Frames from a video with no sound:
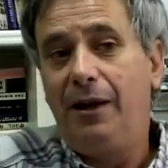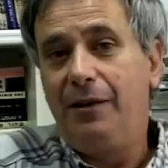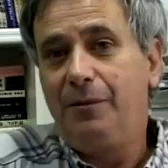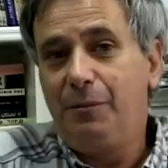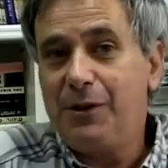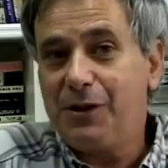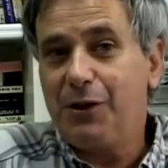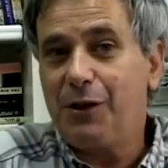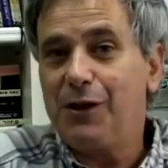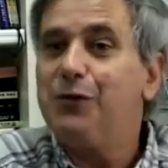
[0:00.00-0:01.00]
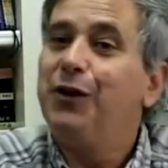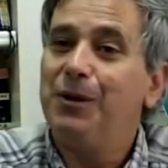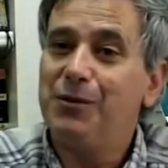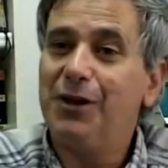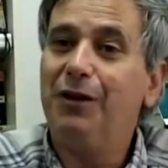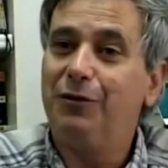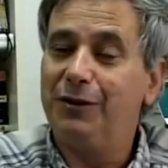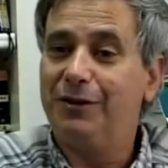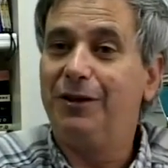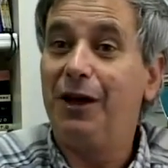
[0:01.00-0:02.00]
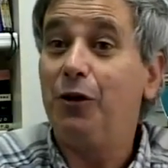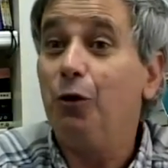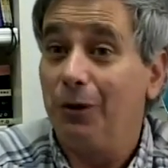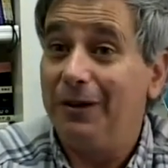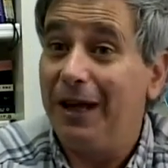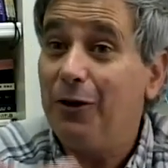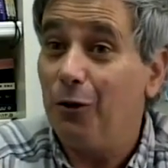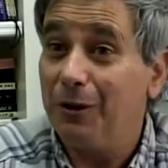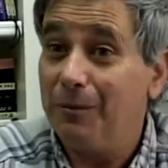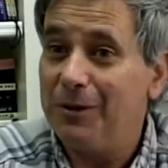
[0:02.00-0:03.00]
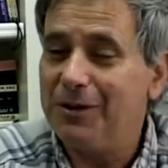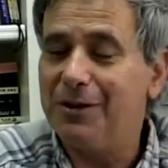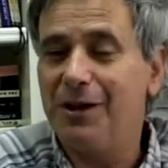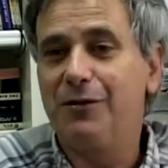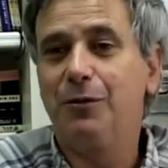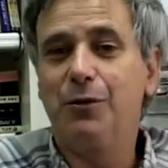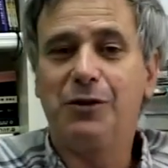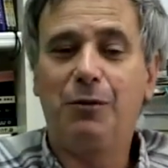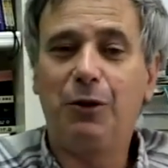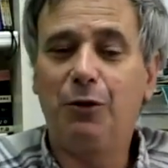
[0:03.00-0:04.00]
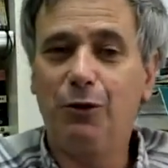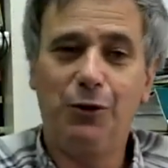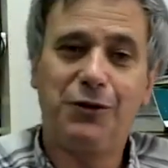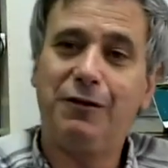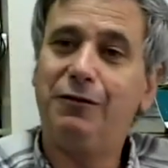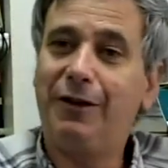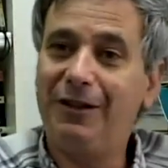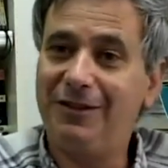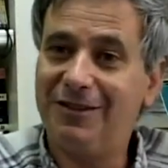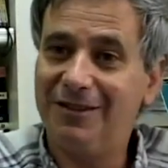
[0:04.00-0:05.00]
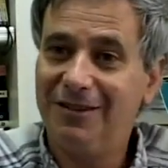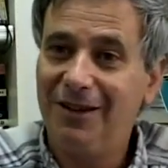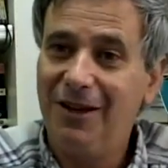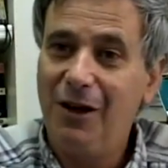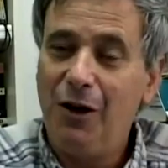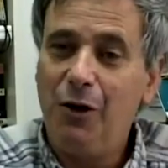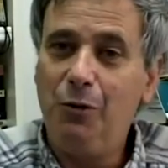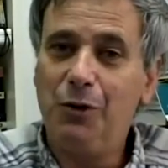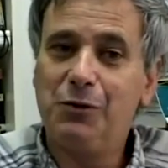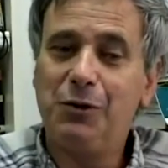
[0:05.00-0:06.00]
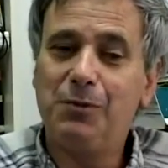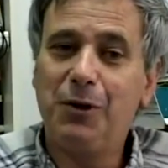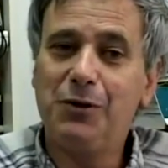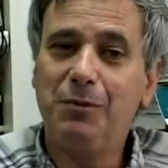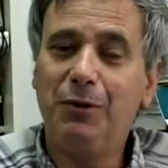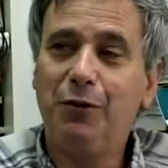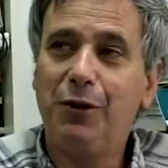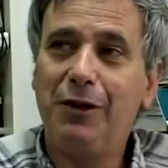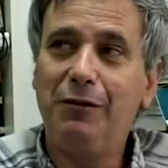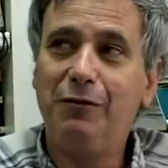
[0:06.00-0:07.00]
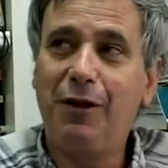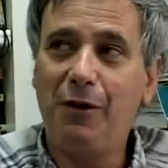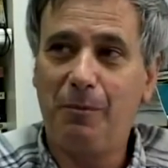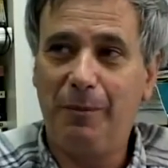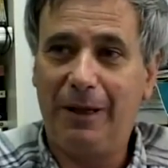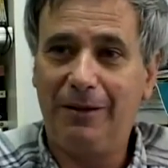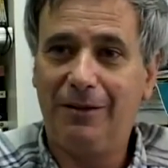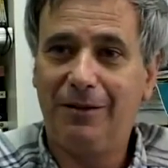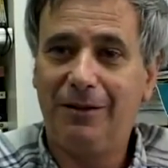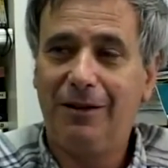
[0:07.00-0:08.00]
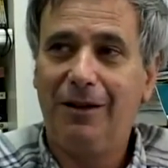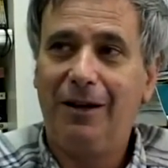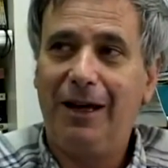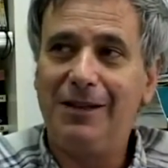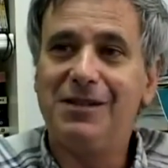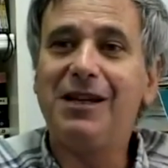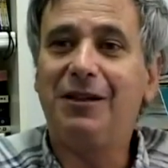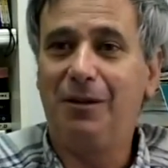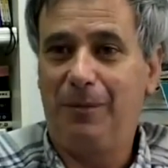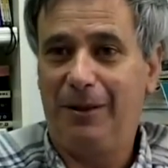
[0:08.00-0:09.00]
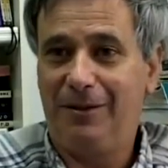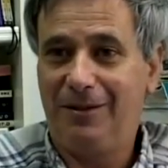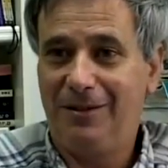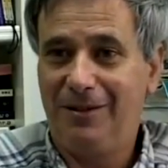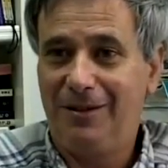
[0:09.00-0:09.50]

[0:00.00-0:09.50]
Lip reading: And Mr. Transfer himself, as they called him Mr. Transfer, was someone called Yosef Weitz, who was responsible for the development and settlement